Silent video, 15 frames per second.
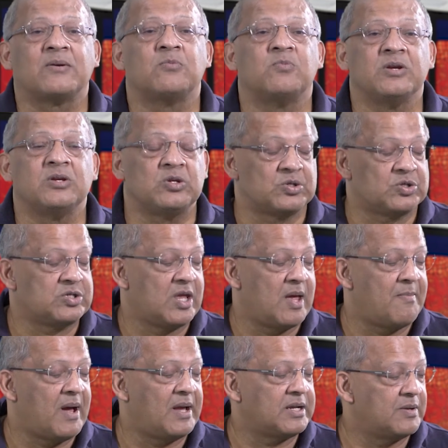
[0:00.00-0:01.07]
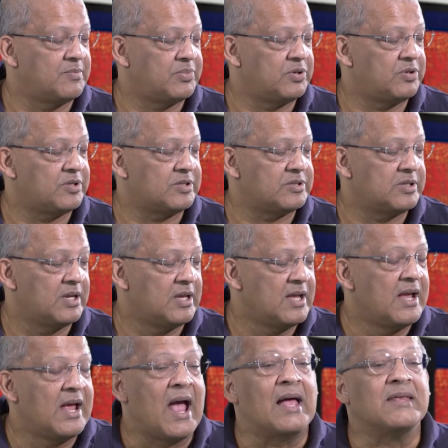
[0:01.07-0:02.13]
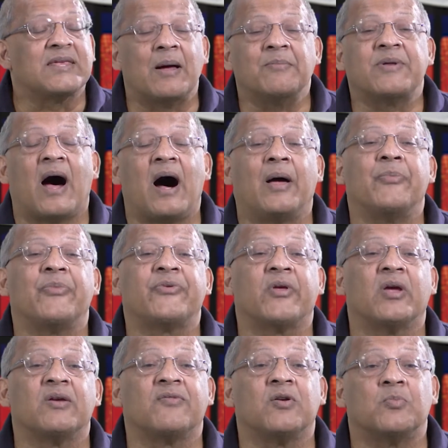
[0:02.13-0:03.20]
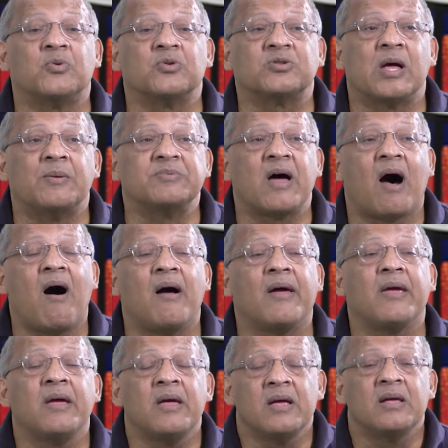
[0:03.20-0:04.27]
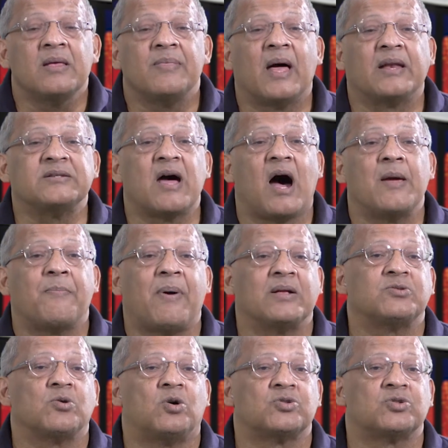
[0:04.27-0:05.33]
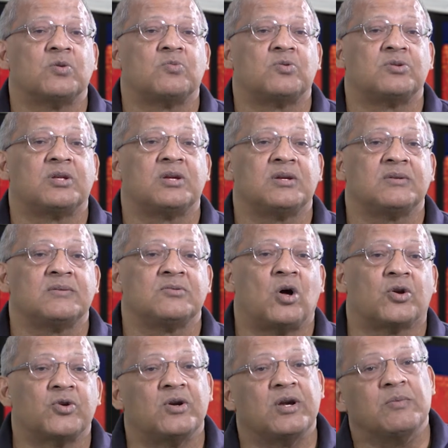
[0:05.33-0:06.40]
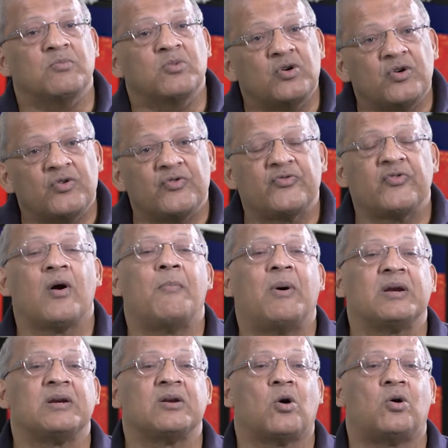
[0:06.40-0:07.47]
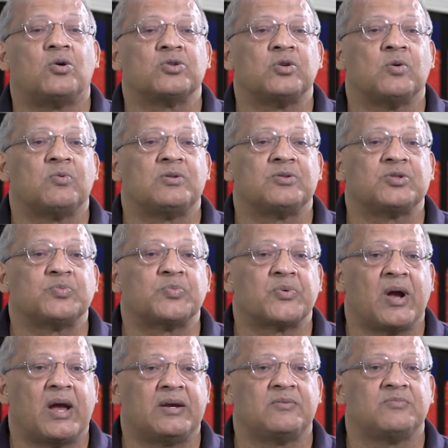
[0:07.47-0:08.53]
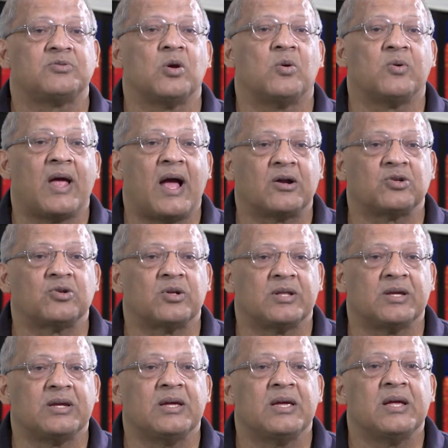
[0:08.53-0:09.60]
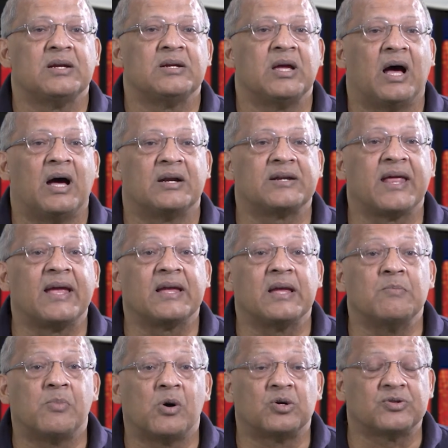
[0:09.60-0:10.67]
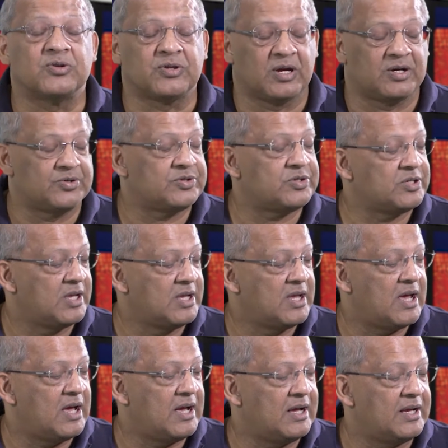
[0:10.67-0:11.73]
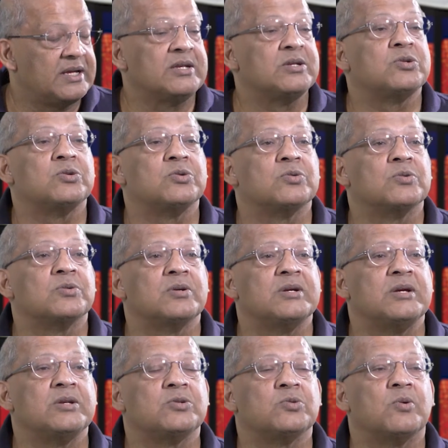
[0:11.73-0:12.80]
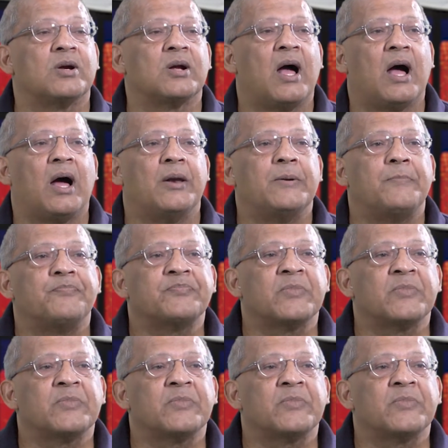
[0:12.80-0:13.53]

that we use by computers. And sometimes if you put some dye, that dye patch also would not only move, but it also will spread. So we're actually taking both of those into account.